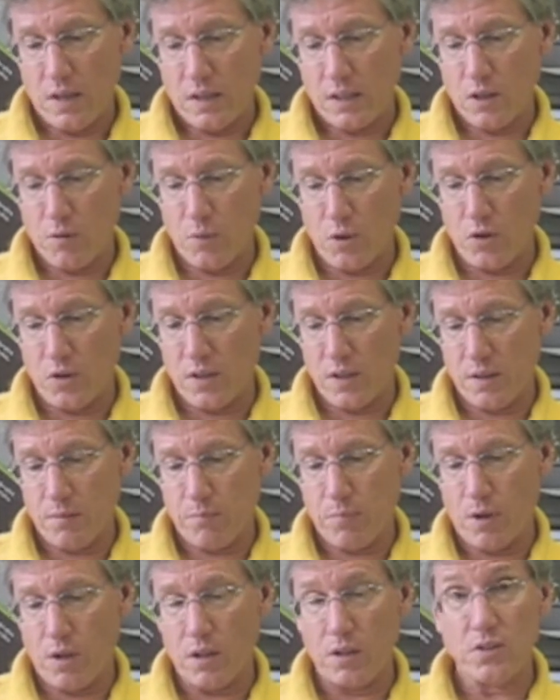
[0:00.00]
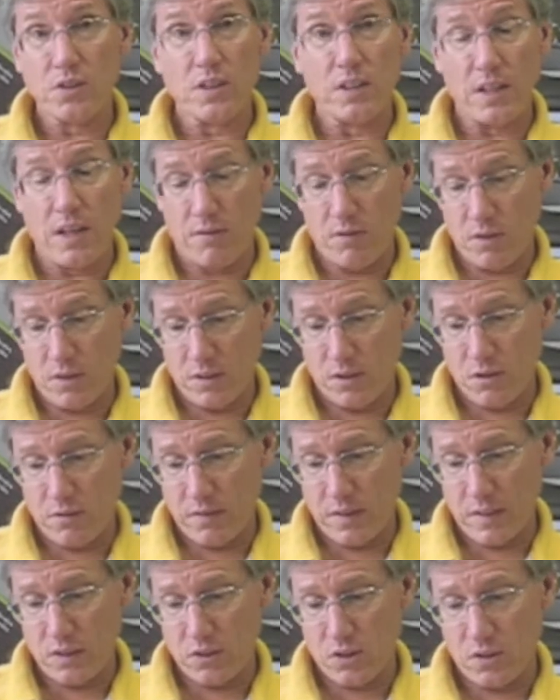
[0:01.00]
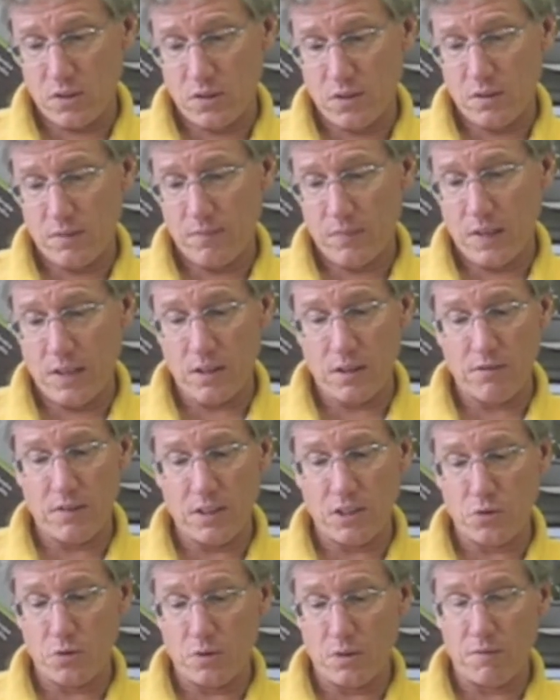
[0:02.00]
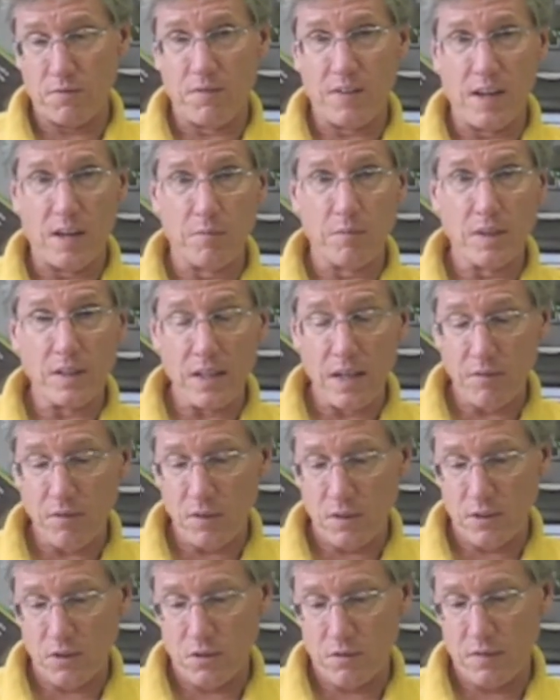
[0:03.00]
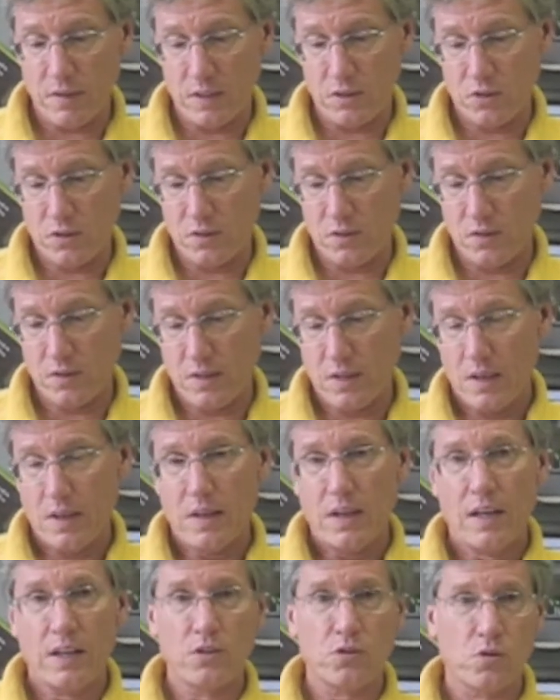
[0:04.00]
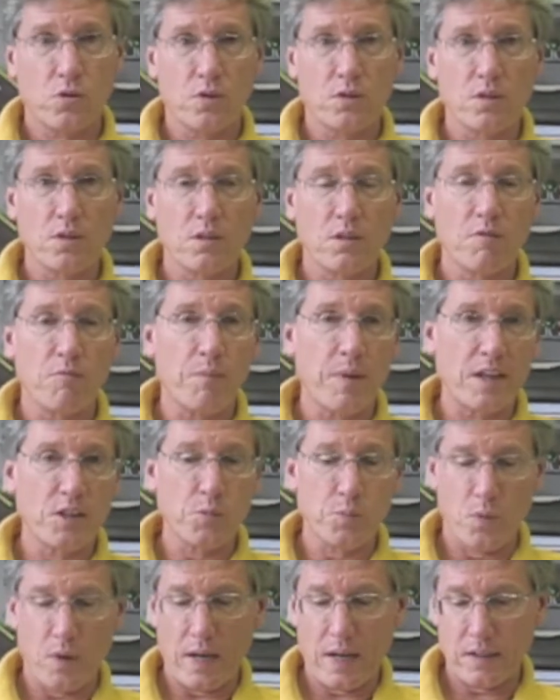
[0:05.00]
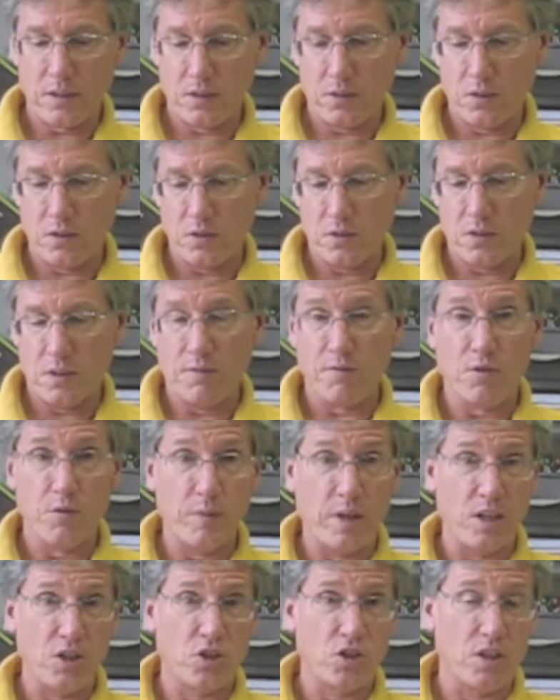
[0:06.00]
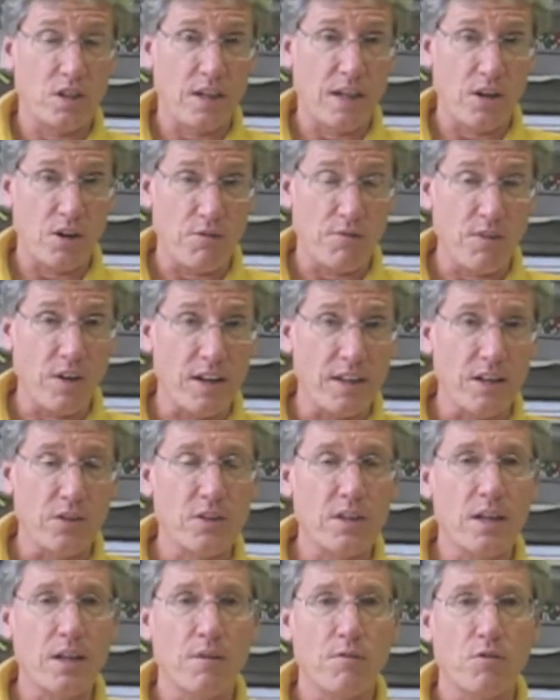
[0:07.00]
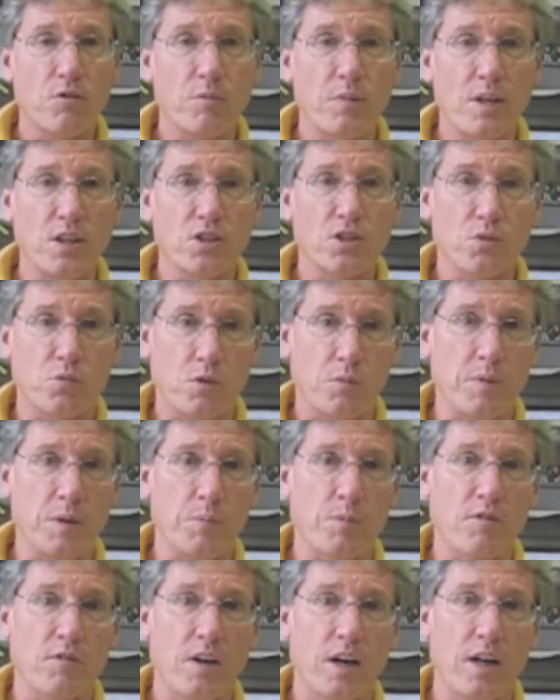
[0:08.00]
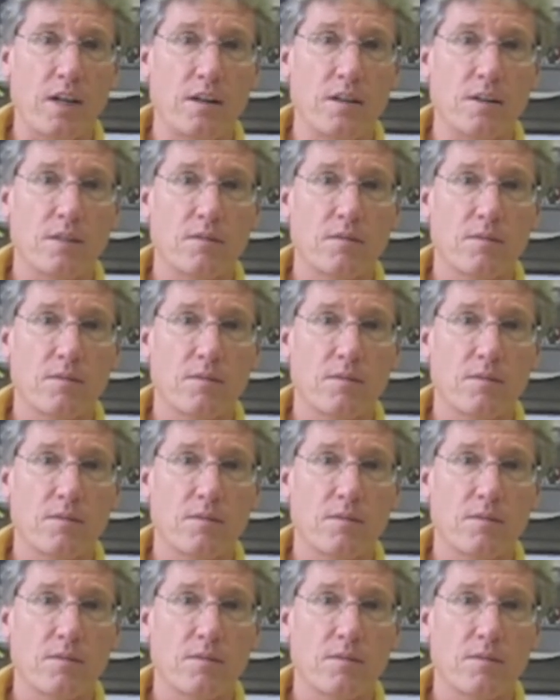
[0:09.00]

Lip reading: community and policy level interventions, individual and family level interventions, and sources of best practices information and how to find out that information will be provided.